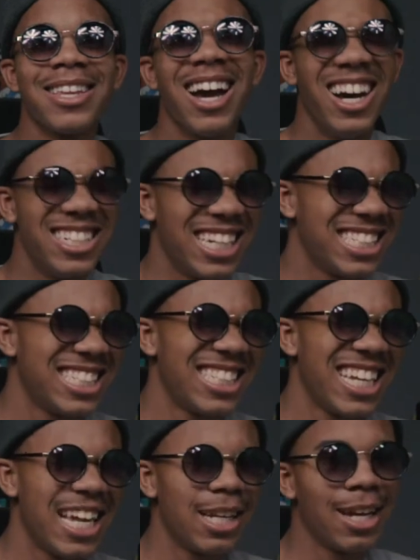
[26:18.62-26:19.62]
Oh, then she
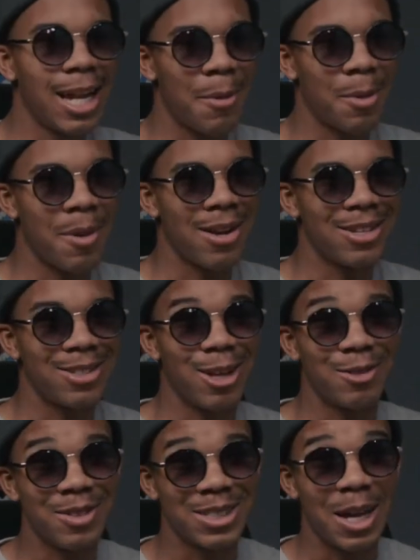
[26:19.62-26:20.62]
said non-Apple products. I
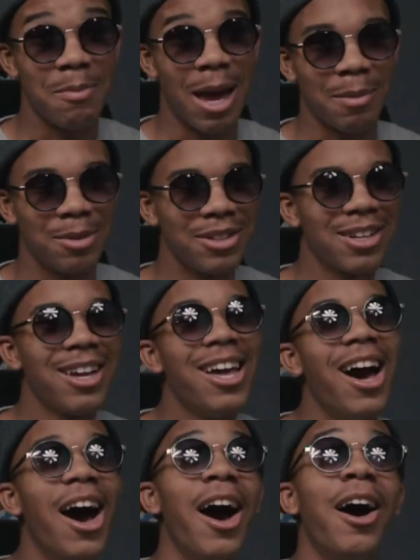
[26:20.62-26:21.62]
was going to say MacBook.
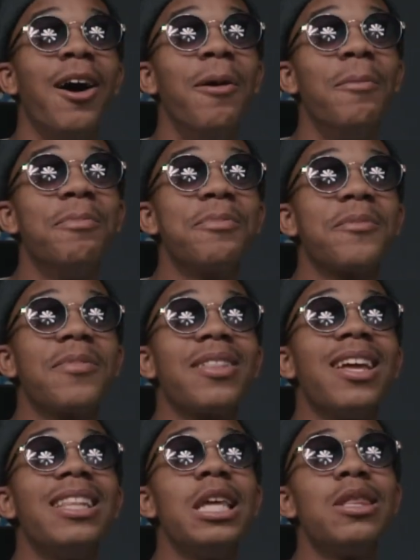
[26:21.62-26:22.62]

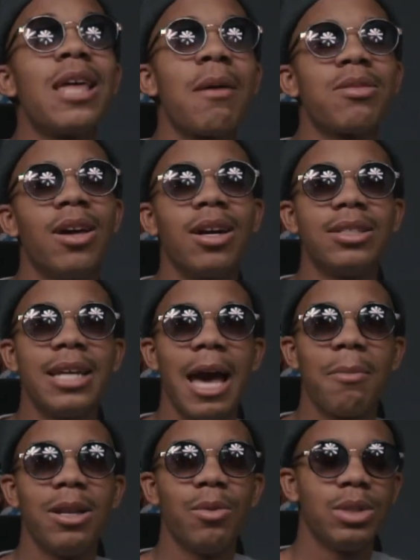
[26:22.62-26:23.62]
The Samsung
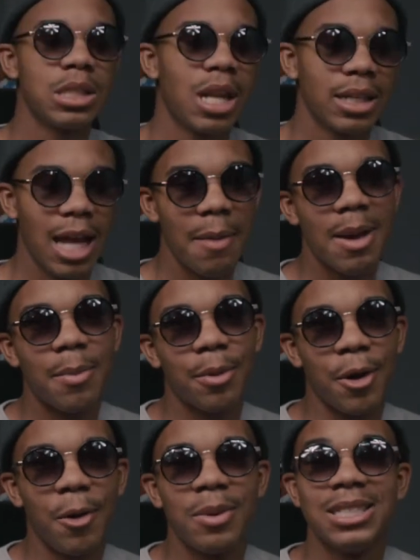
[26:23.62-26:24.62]
tablet, which is like the iPad
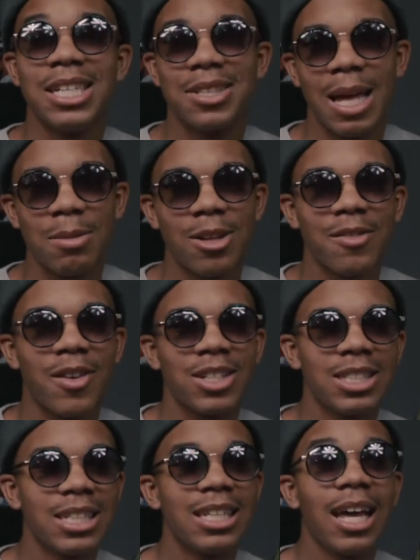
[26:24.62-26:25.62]
Pro, but it's just Samsung
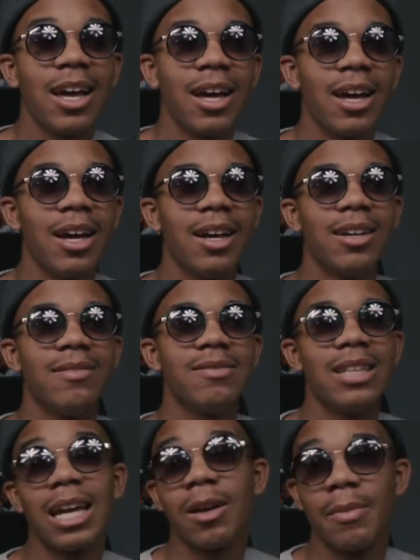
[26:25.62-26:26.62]
version.
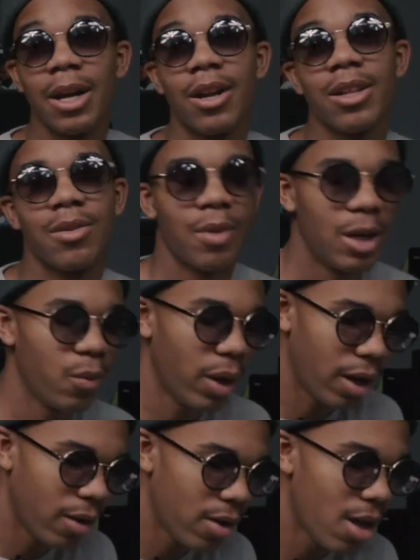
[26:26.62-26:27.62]
That compares really
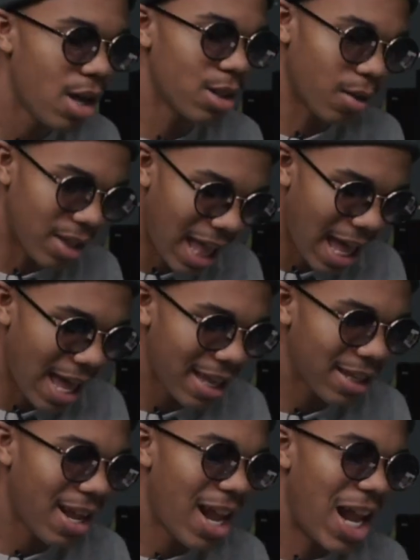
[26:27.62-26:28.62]
well. So that.